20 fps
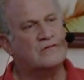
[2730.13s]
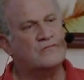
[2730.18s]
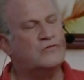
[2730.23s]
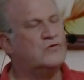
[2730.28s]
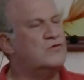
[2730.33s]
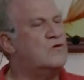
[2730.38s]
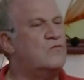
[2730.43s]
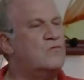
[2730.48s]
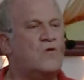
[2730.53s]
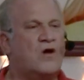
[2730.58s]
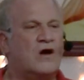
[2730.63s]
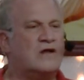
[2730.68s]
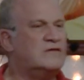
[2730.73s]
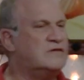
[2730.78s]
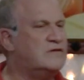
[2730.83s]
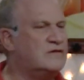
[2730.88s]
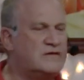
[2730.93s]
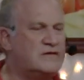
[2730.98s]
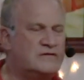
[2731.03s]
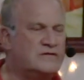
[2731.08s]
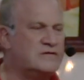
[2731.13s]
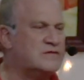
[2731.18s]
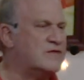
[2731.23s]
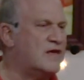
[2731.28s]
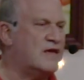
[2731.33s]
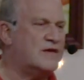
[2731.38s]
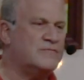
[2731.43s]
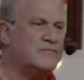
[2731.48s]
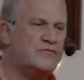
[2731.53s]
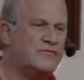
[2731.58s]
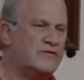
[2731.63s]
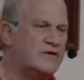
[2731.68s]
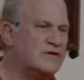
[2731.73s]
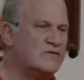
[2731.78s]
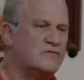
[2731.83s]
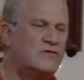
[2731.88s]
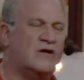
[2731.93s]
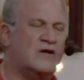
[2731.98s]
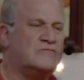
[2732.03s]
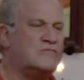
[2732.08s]
We all want and need the same
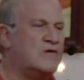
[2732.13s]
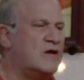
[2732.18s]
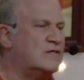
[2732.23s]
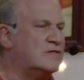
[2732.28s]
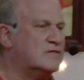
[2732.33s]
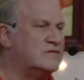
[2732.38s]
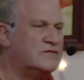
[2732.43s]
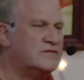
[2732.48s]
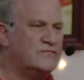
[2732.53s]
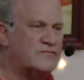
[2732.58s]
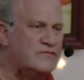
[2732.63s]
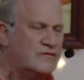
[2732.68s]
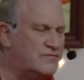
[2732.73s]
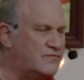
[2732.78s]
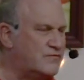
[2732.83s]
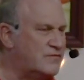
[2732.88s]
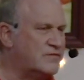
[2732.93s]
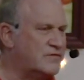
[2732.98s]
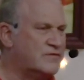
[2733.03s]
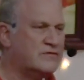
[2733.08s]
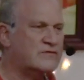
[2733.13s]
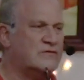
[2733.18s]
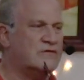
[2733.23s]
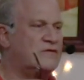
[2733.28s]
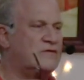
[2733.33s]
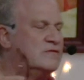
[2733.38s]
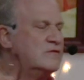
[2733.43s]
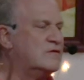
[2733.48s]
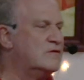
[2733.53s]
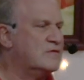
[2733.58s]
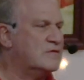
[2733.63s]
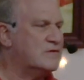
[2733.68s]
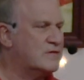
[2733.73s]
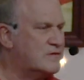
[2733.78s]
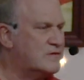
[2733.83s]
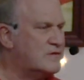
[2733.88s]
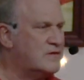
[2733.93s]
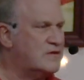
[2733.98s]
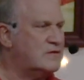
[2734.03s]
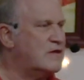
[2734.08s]
things on relative and physical
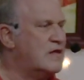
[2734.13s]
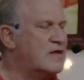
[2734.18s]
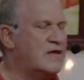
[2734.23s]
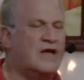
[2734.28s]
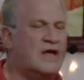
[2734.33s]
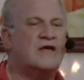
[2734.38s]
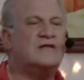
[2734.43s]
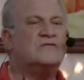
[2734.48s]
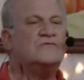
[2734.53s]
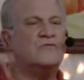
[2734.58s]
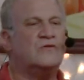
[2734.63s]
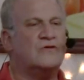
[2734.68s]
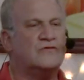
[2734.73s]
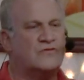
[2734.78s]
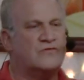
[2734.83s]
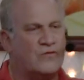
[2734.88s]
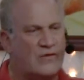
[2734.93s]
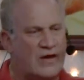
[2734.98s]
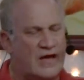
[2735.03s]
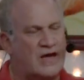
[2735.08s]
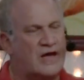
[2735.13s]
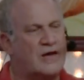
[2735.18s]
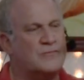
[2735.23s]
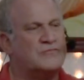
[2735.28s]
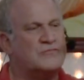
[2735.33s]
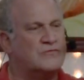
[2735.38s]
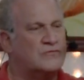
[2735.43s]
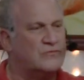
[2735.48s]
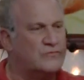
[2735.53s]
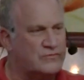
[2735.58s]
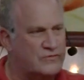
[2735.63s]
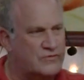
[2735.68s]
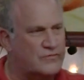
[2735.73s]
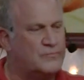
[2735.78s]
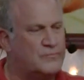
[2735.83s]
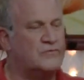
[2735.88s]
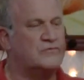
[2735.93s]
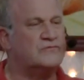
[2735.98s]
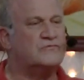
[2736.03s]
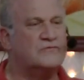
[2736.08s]
and also absolute and
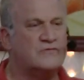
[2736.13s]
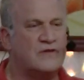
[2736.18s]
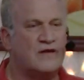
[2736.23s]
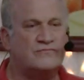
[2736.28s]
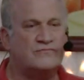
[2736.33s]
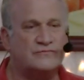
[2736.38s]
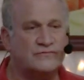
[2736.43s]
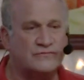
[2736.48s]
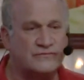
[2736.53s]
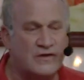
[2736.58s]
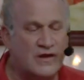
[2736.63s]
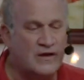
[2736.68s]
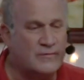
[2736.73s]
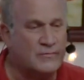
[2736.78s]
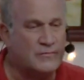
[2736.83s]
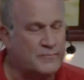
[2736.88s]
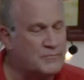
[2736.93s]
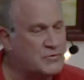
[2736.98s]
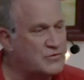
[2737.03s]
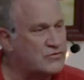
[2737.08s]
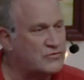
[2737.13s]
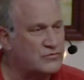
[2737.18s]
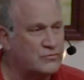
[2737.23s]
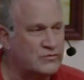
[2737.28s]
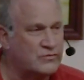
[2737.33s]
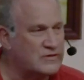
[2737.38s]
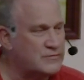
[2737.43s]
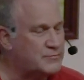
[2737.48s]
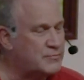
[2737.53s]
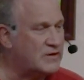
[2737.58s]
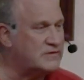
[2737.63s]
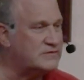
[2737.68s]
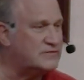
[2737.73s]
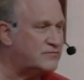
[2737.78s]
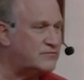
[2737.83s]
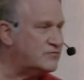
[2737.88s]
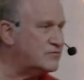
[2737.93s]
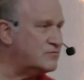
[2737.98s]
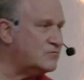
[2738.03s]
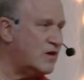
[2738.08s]
spiritual levels, but pursuing it by
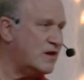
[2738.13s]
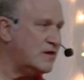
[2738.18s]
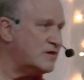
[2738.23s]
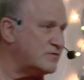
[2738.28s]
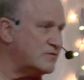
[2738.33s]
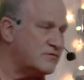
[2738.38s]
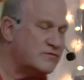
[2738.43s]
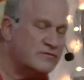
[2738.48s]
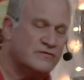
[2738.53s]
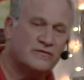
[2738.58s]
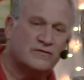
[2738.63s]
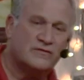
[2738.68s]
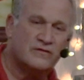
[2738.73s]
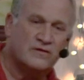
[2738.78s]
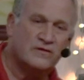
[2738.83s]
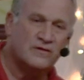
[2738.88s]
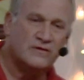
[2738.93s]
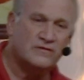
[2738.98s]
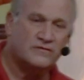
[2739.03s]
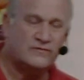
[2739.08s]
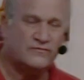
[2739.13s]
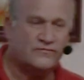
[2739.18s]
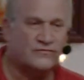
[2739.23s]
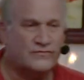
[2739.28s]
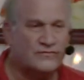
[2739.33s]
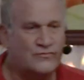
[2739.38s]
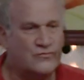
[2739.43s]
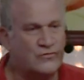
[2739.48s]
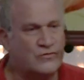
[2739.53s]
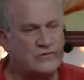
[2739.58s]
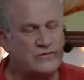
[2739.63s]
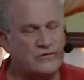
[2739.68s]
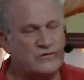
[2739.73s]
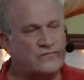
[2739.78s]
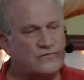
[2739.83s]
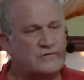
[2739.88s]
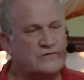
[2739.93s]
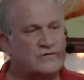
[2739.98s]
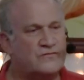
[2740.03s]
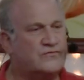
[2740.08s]
different ways. Different
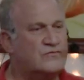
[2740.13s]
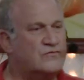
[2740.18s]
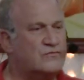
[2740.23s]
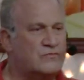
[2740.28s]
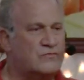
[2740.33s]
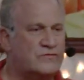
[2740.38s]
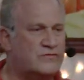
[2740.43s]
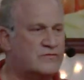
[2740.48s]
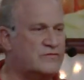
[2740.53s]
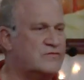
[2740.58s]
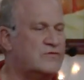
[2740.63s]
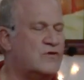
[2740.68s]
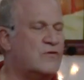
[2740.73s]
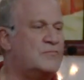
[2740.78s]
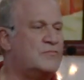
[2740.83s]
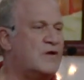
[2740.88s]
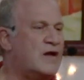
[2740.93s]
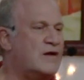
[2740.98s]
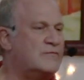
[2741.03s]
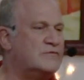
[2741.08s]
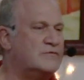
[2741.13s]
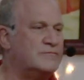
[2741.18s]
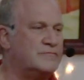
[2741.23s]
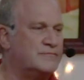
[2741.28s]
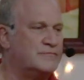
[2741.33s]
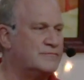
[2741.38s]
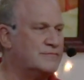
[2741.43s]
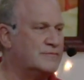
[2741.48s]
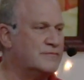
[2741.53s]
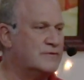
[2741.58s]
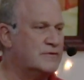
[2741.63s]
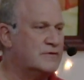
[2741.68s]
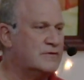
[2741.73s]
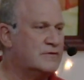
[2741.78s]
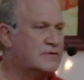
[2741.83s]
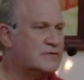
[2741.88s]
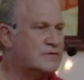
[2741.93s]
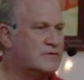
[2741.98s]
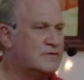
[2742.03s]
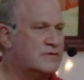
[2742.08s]
courses for different horses, no problem.
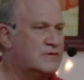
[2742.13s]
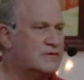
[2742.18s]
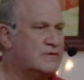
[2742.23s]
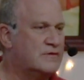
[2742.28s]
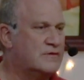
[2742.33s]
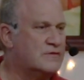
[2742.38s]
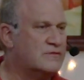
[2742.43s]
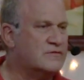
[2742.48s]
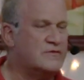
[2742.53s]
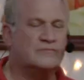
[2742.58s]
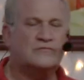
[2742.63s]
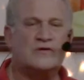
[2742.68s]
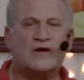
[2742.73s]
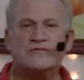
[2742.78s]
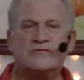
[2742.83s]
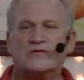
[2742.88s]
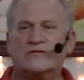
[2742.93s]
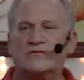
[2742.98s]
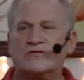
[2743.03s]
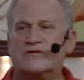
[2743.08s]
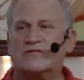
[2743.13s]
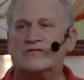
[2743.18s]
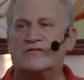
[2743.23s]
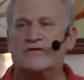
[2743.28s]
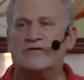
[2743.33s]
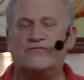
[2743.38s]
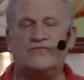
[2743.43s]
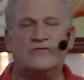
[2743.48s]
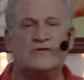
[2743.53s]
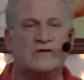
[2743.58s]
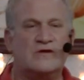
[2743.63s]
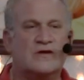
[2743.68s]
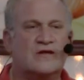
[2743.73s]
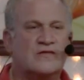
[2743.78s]
Sometimes it looks different.